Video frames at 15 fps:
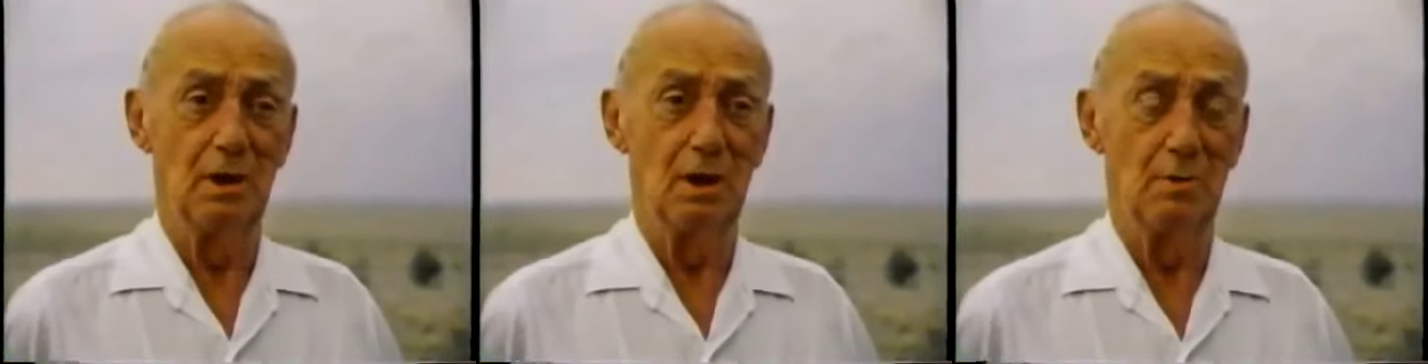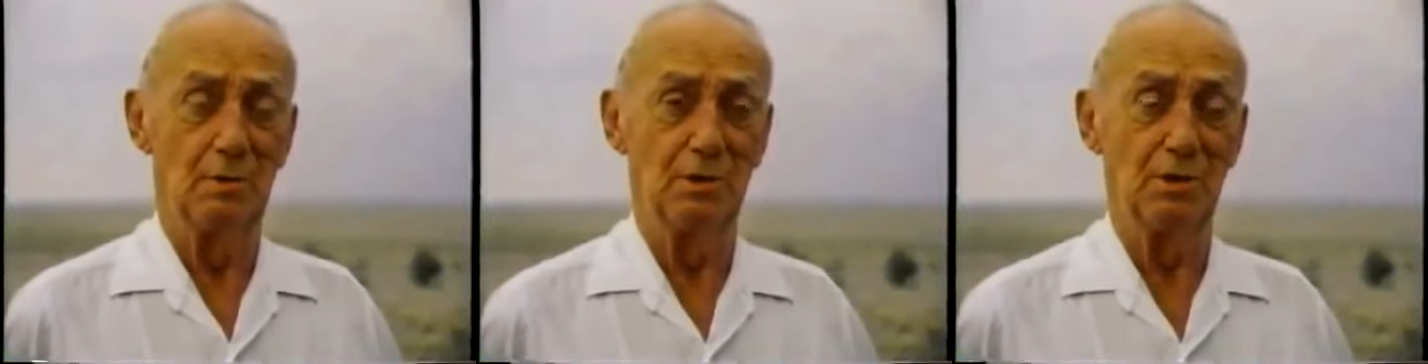
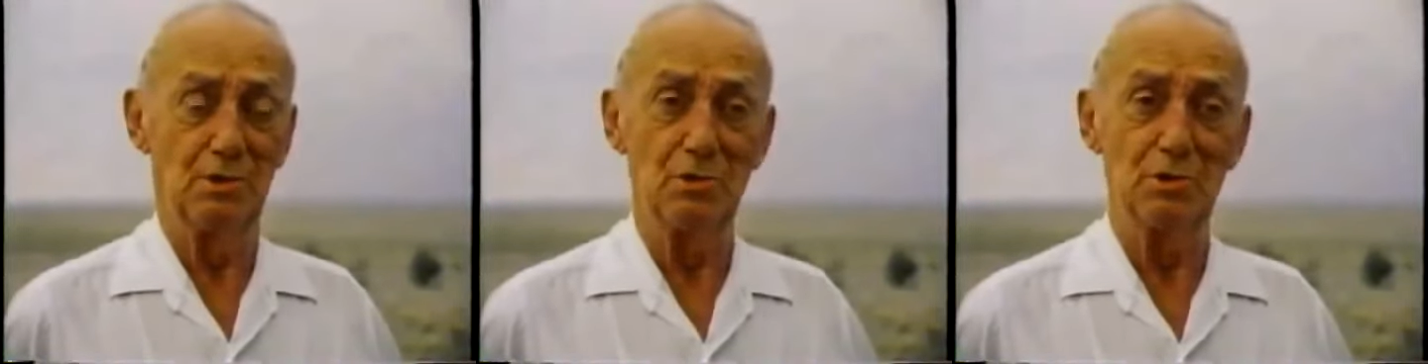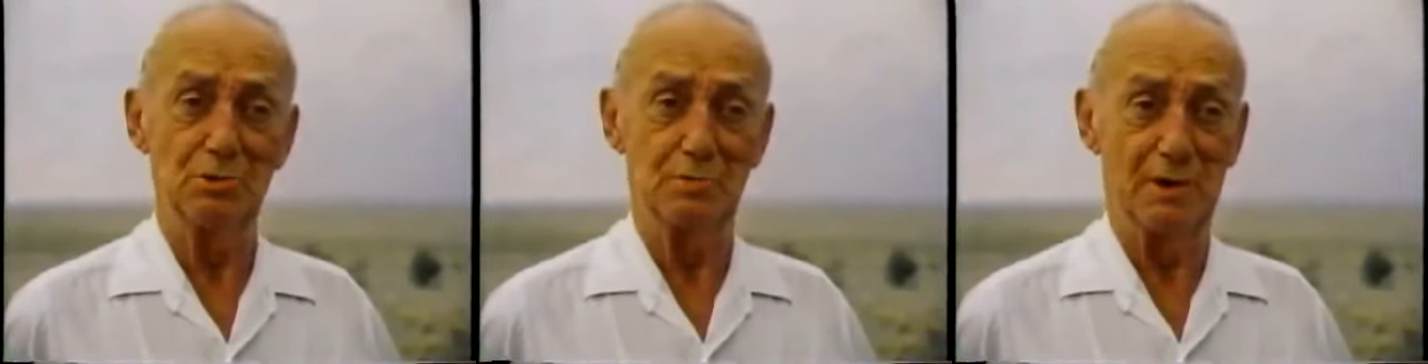the
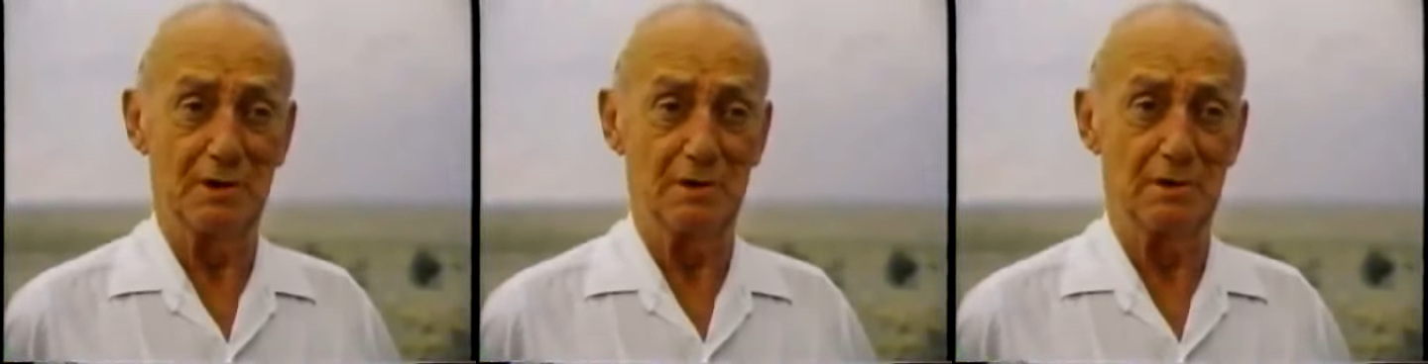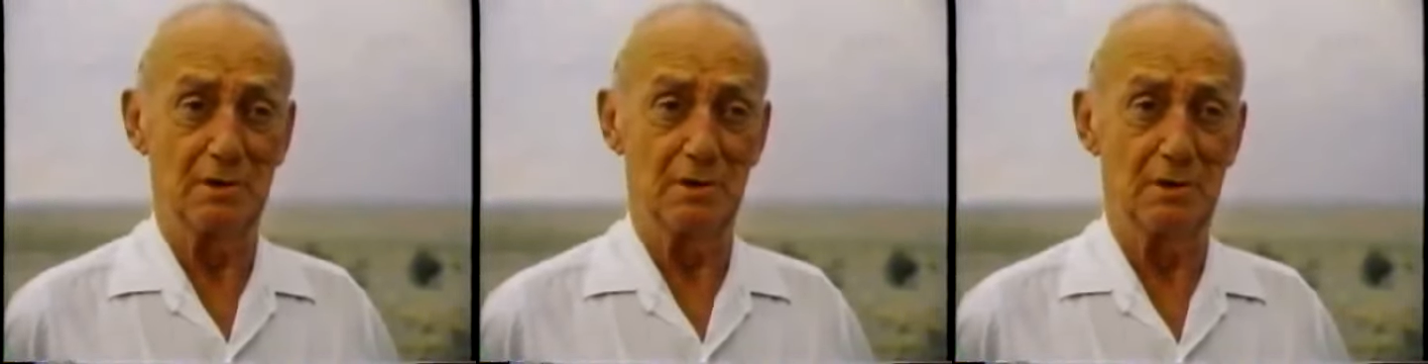
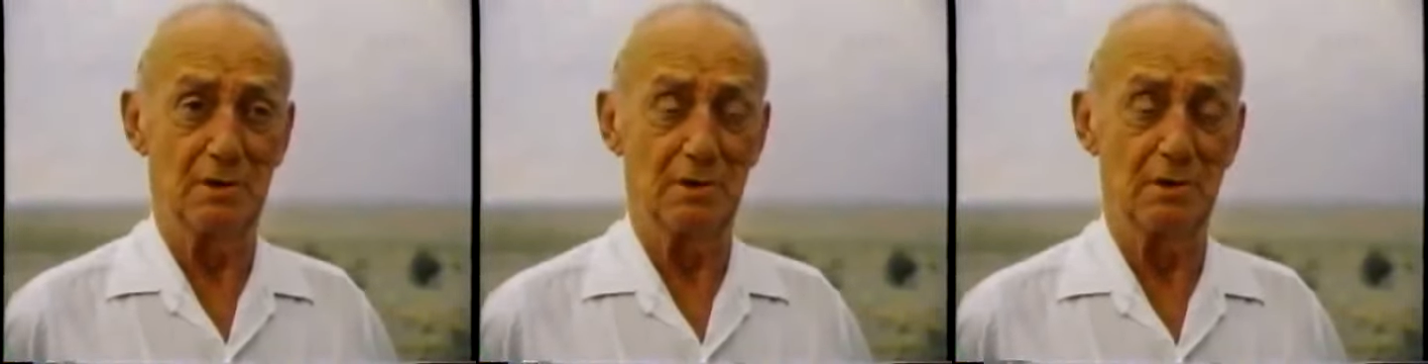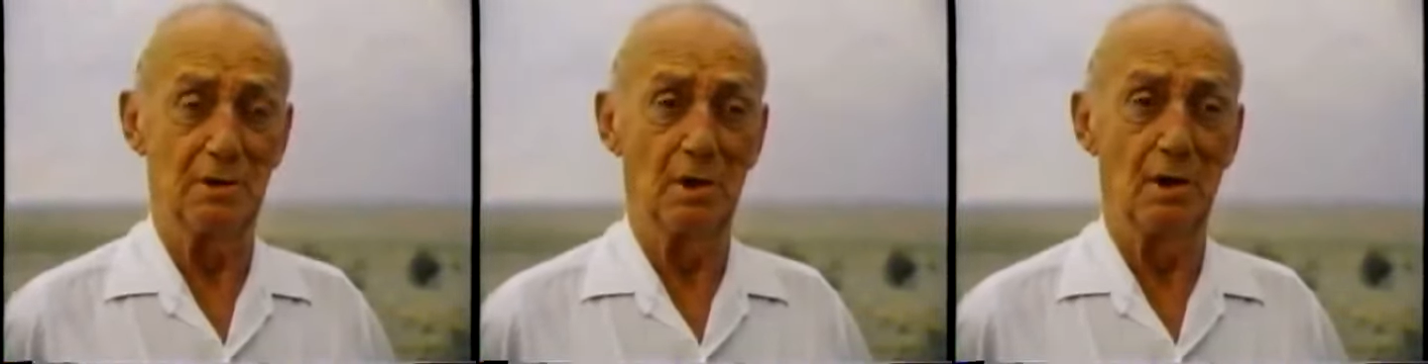newsmen,
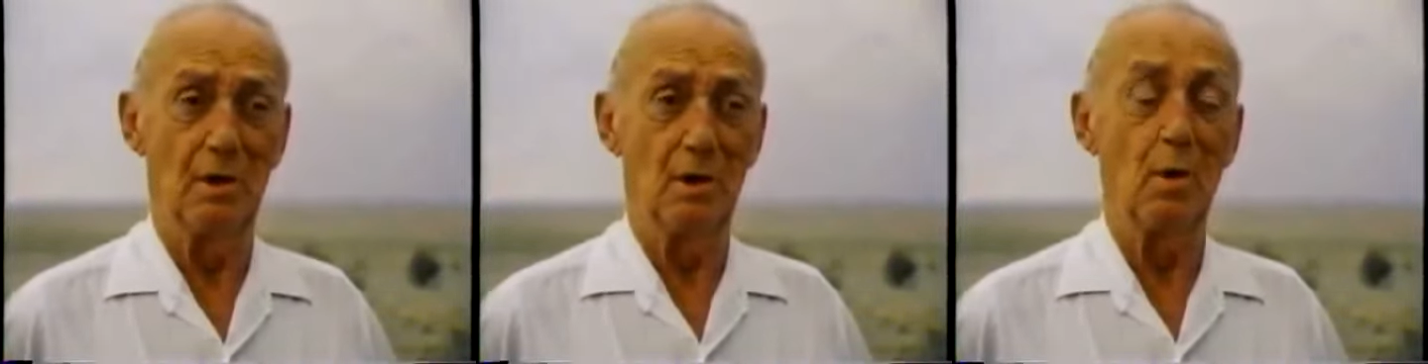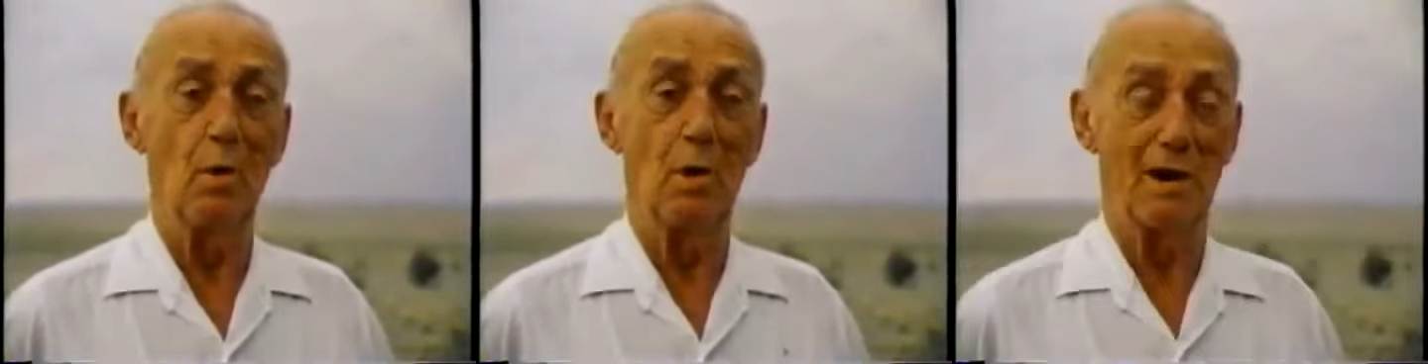
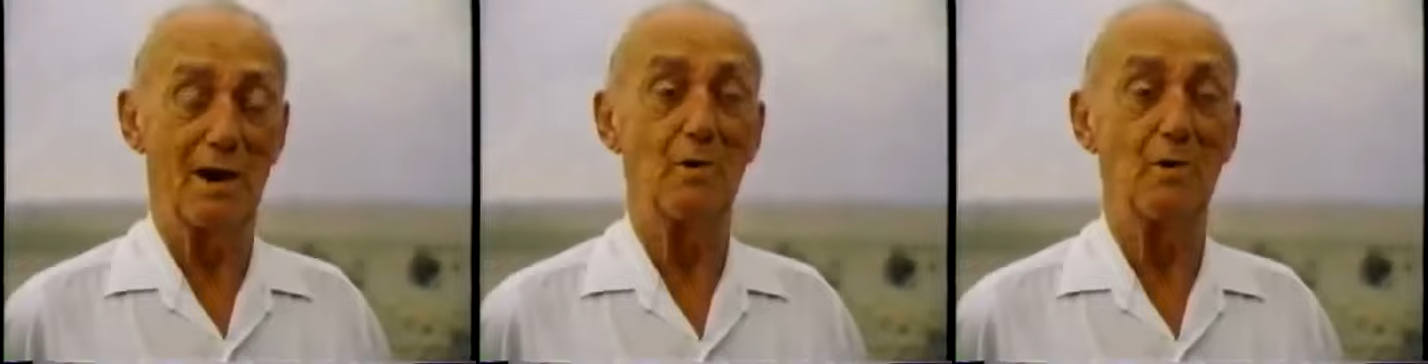what